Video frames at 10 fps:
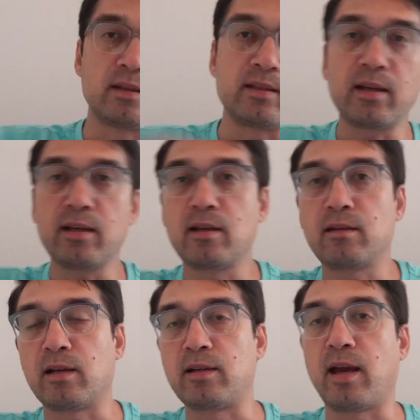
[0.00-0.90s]
The second
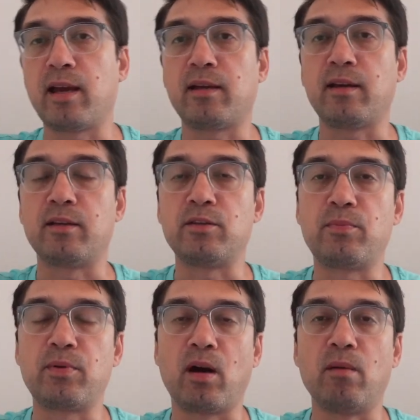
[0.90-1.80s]
attack is
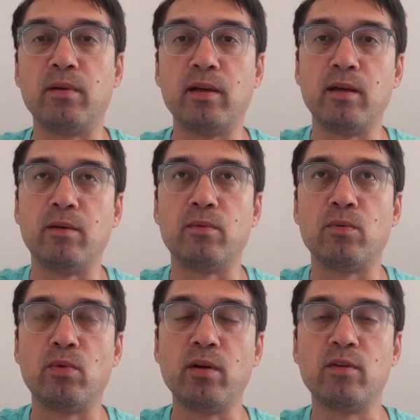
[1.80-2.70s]
probably
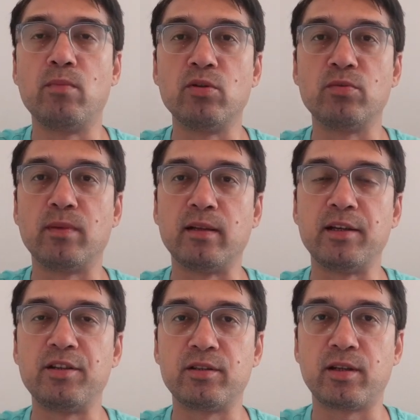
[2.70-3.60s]
one of the most
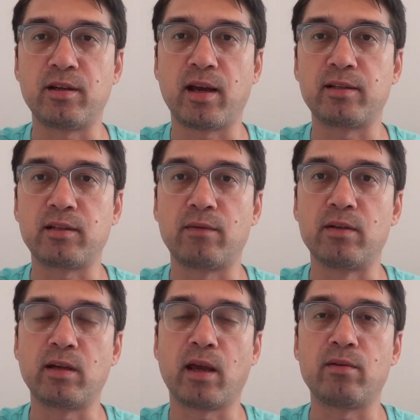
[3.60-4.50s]
malicious attacks I've
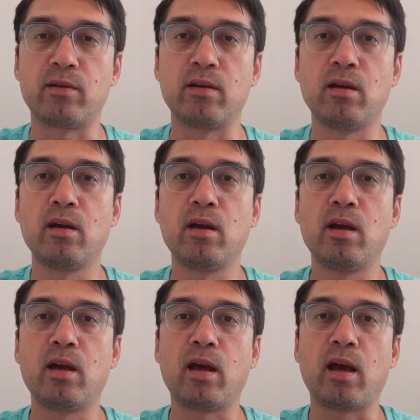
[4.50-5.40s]
encountered.
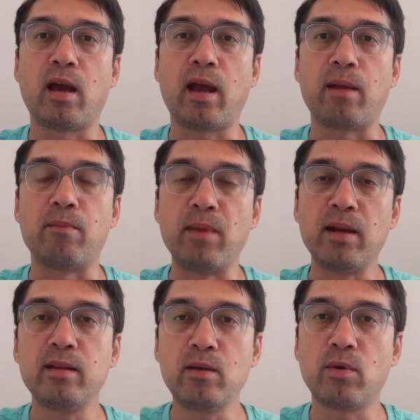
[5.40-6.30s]
And
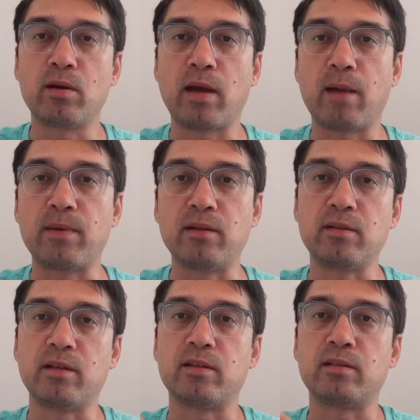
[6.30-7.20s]
mainly what
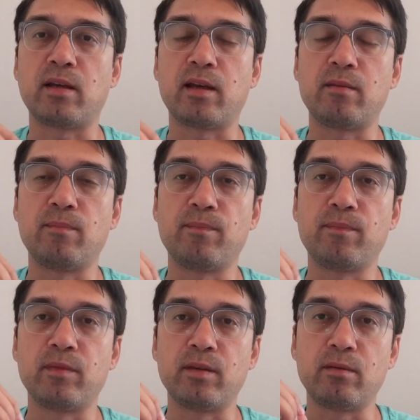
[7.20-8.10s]
happens is that
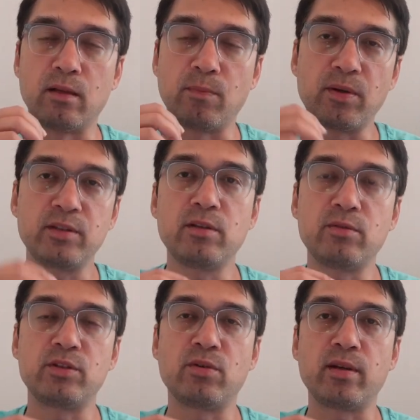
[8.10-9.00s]
the person who
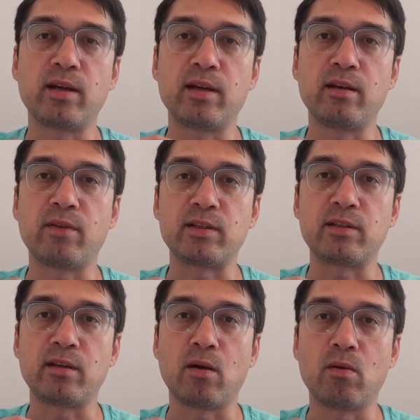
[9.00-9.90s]
is doing negative S
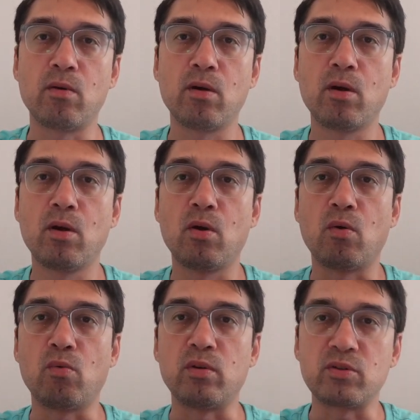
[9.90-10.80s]
E O
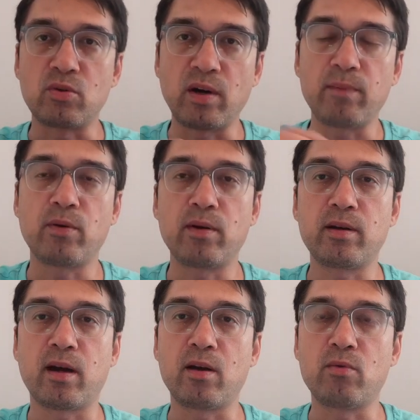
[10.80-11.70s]
will scrape your
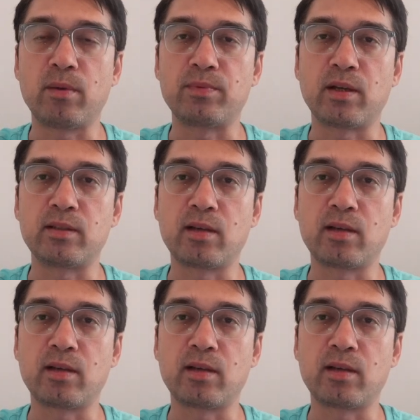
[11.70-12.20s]
entire website's